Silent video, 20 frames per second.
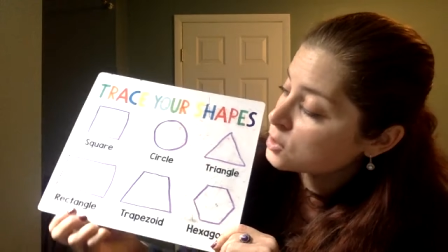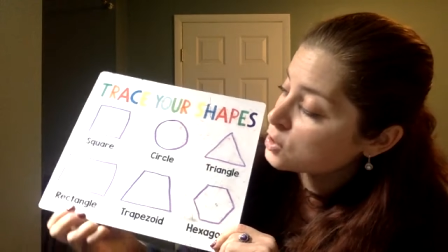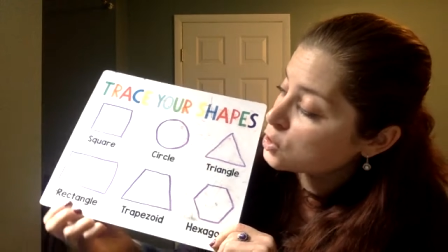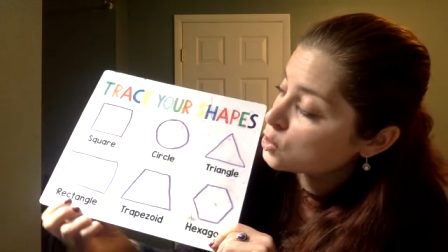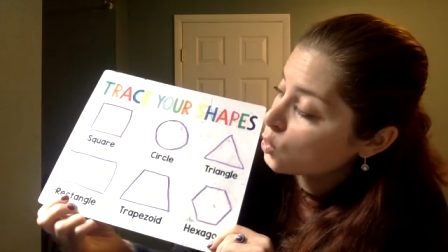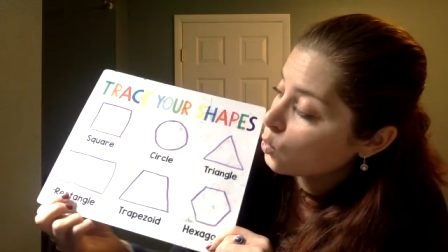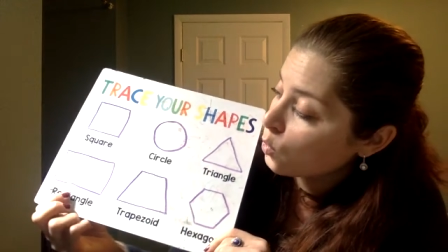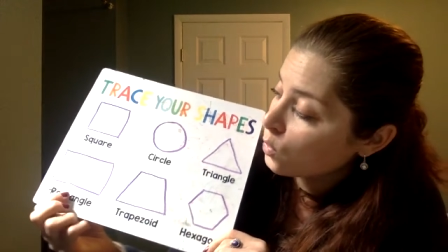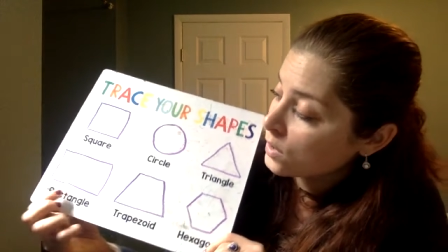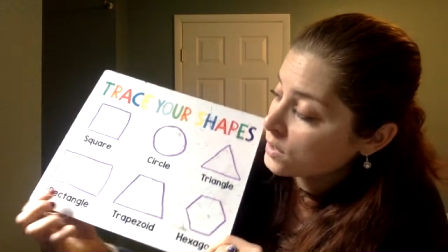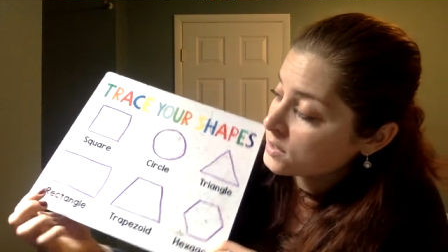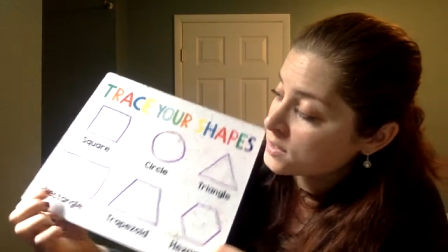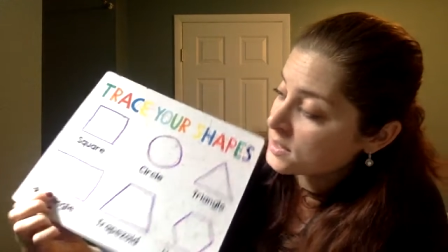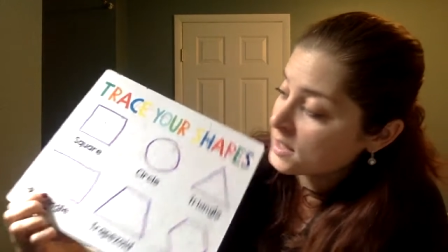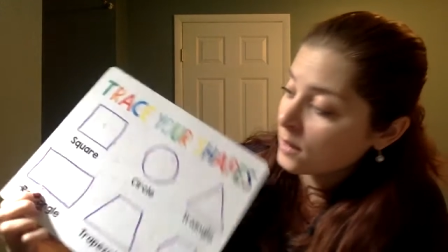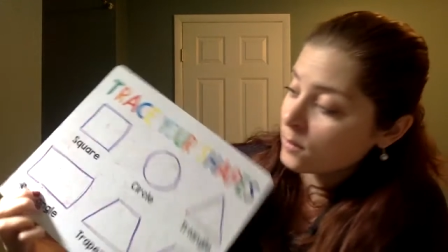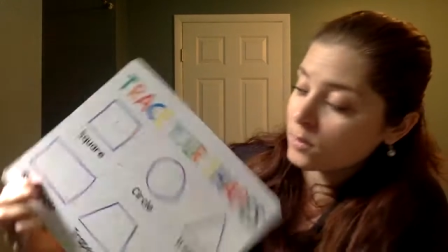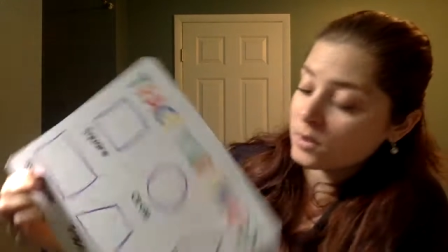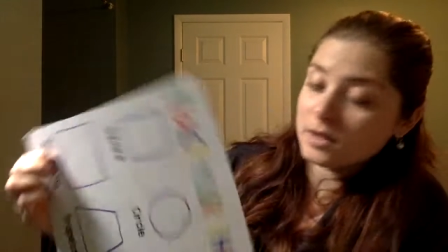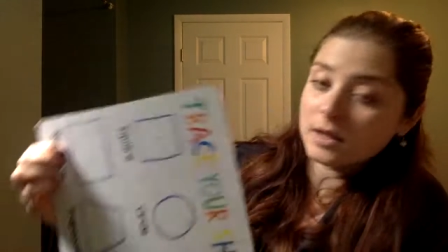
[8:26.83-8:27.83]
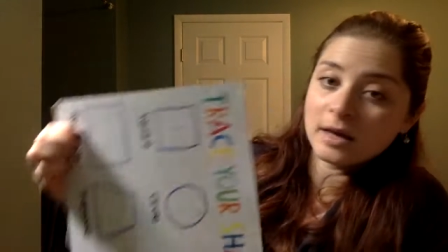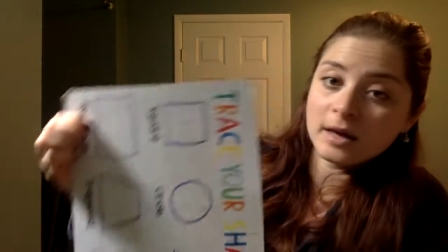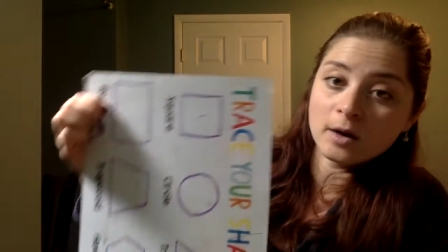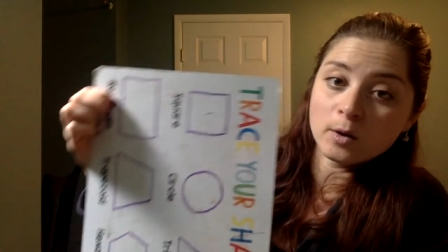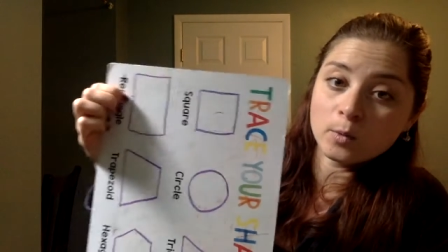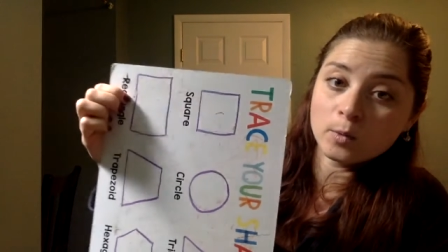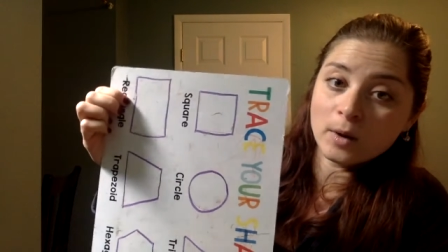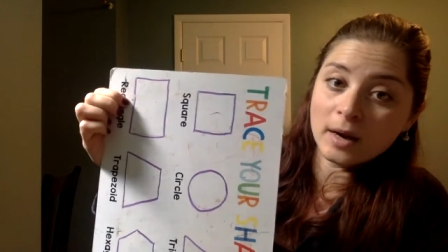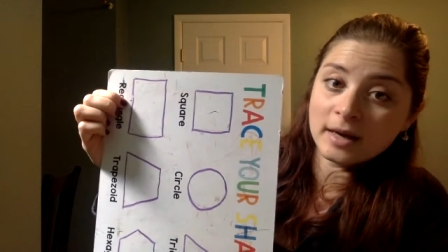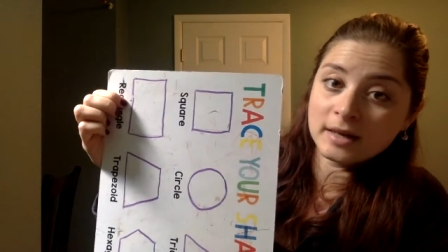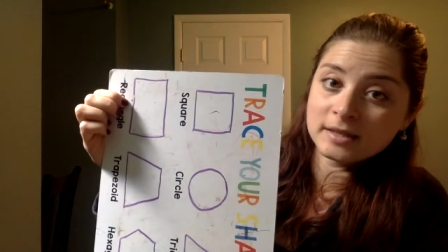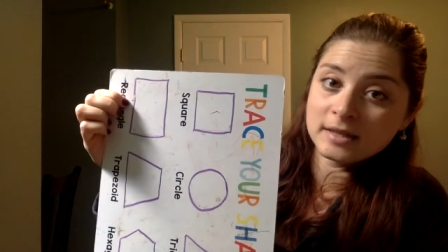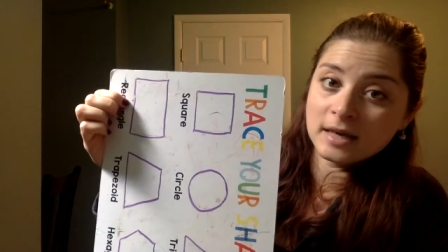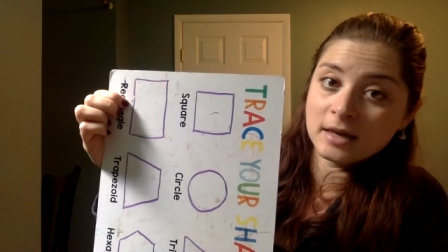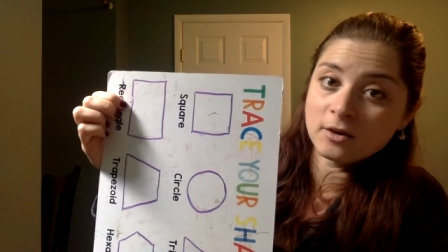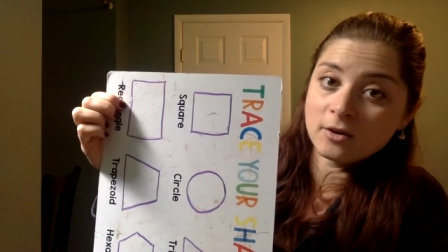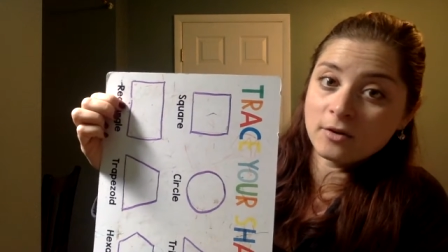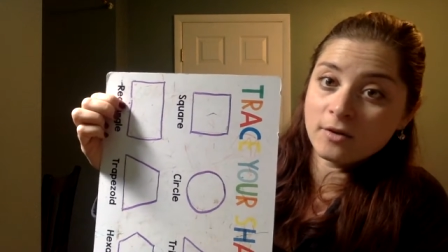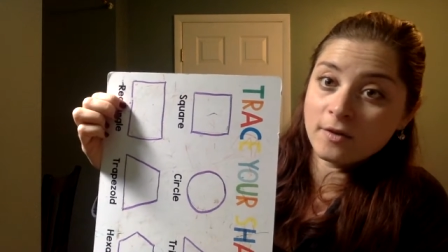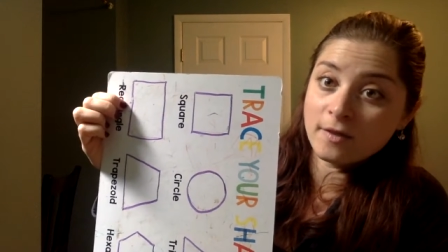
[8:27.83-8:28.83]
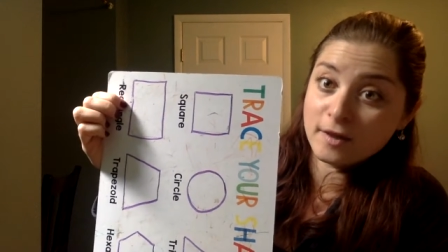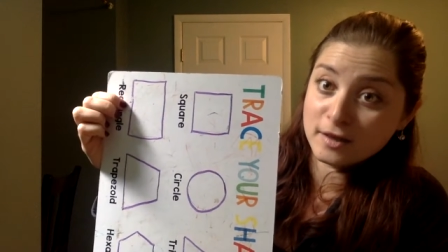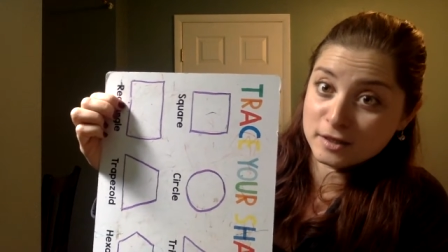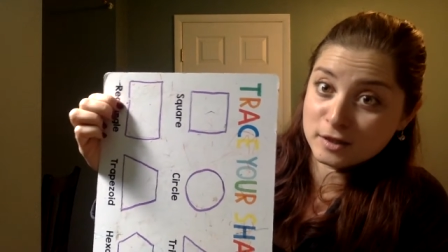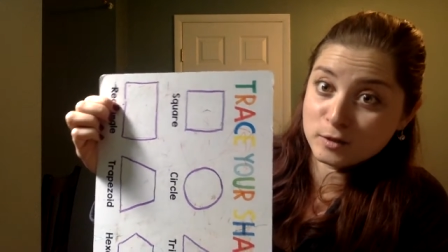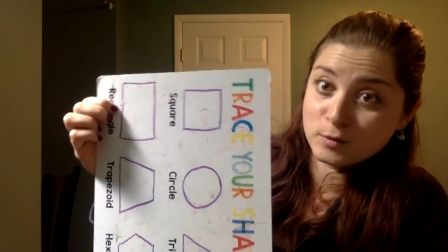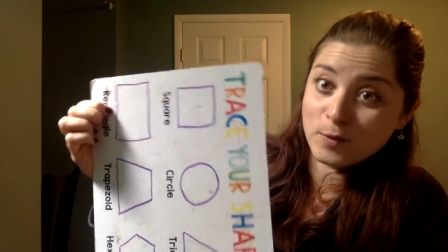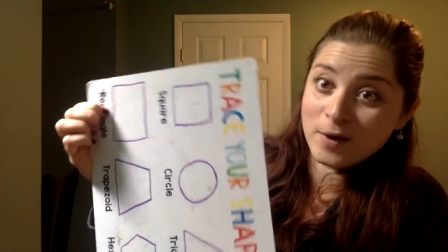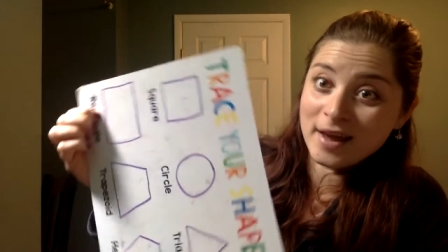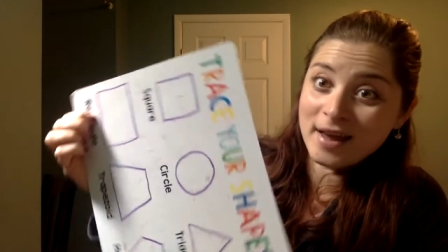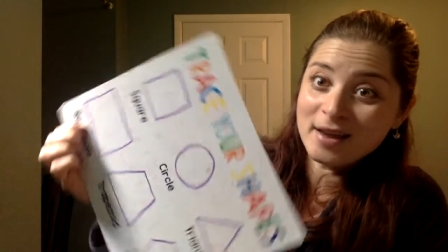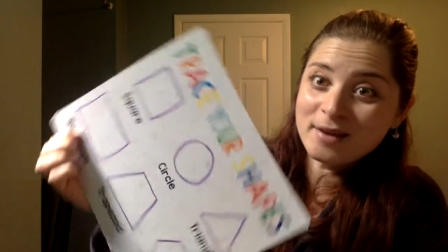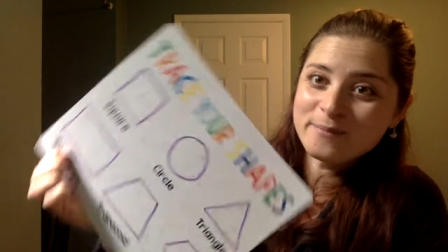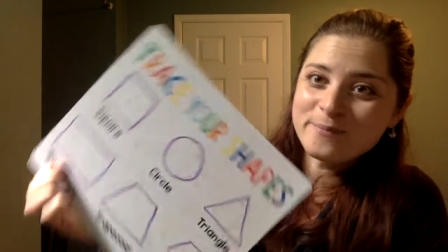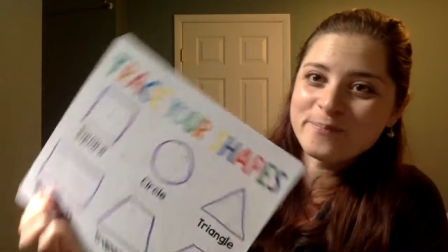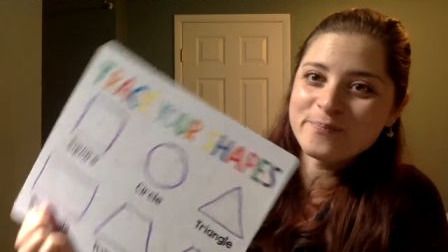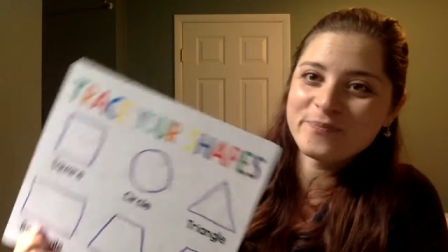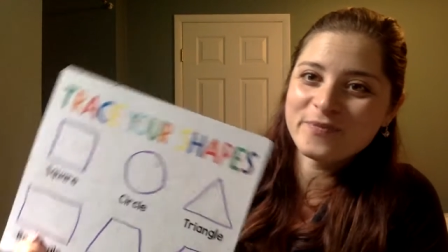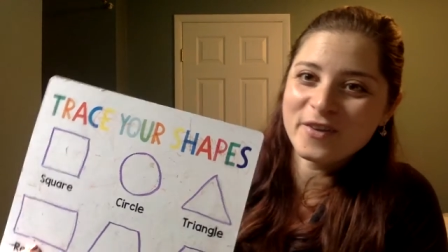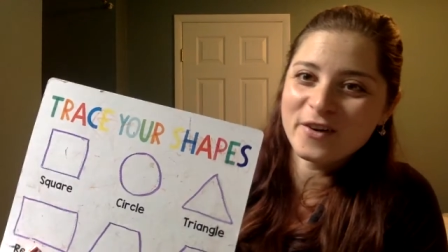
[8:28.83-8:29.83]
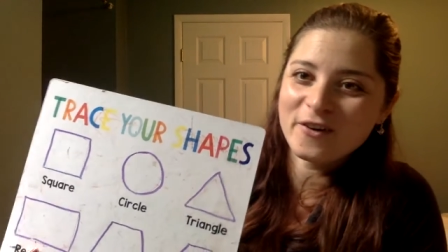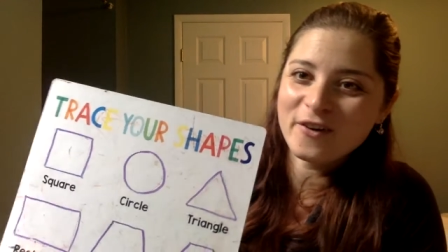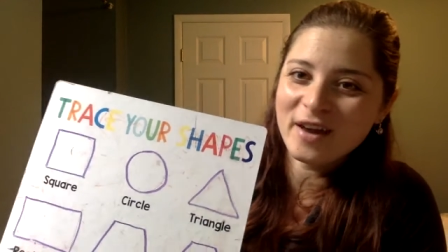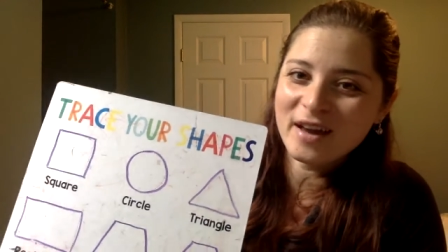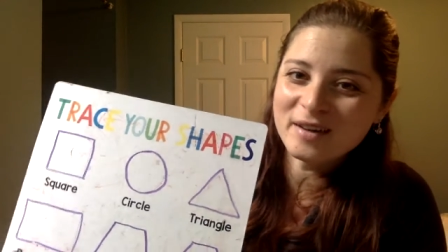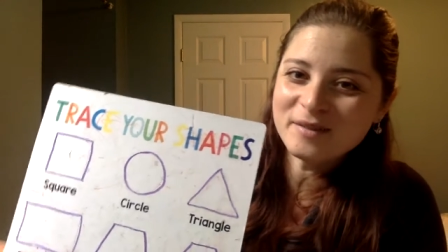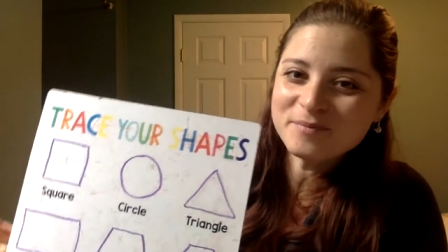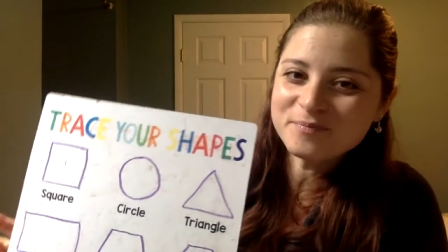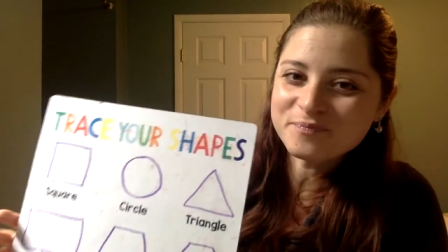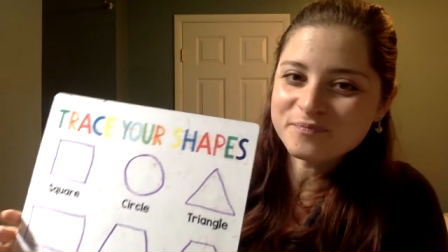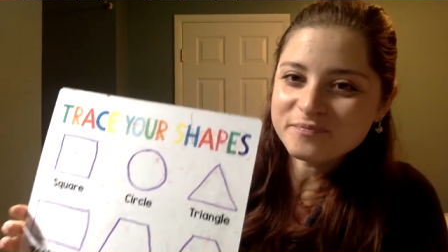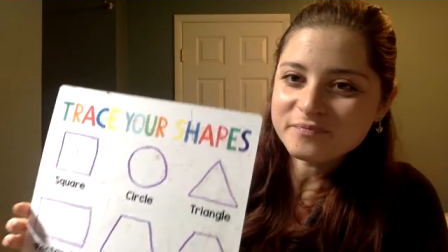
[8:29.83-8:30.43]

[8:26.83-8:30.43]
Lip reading: doors that were like a rectangle this way, okay?